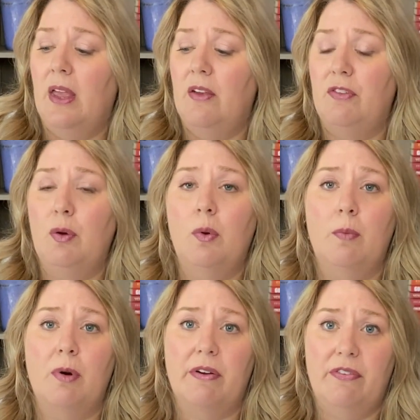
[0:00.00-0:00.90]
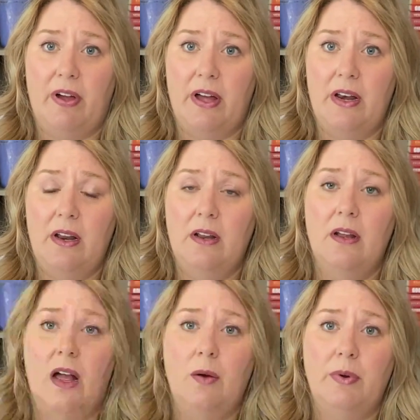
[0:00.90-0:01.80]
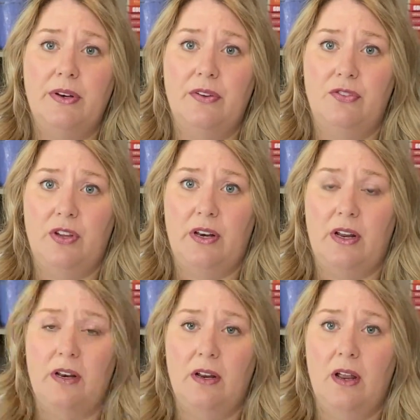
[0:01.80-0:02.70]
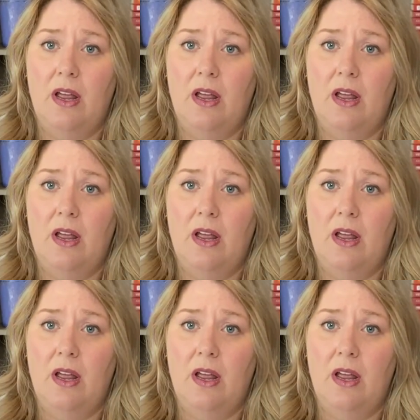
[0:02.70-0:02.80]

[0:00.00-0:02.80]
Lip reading: If you were more fun, I wouldn't have cheated.